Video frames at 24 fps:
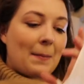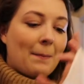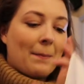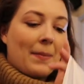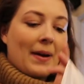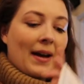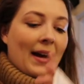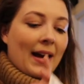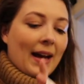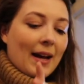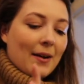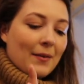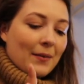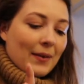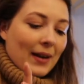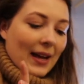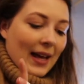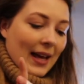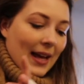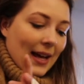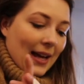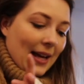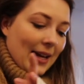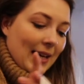in
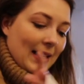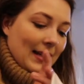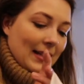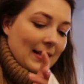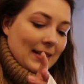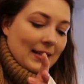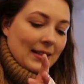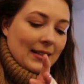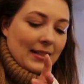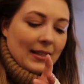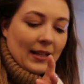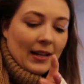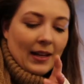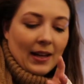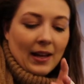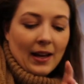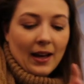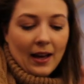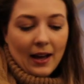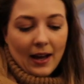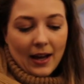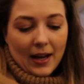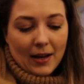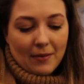Poundland
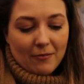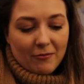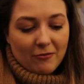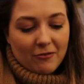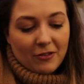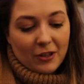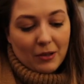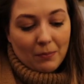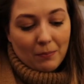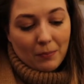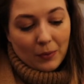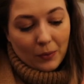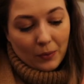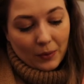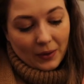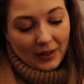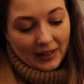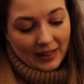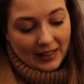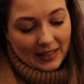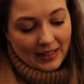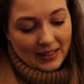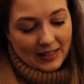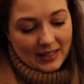for the
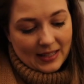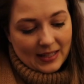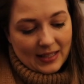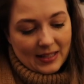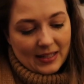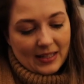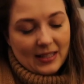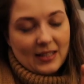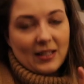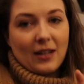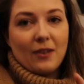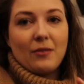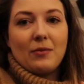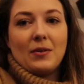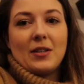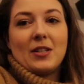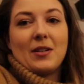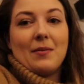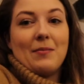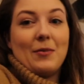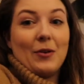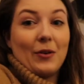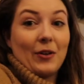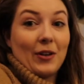boys and stuff, which
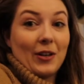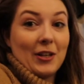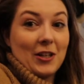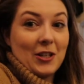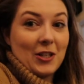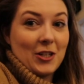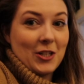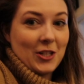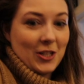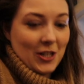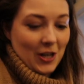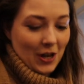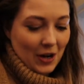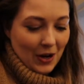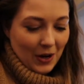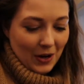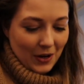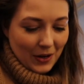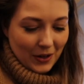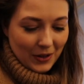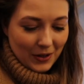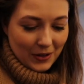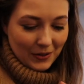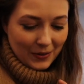I'm not going to
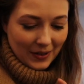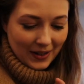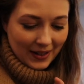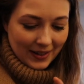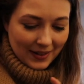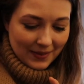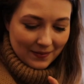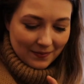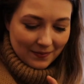show.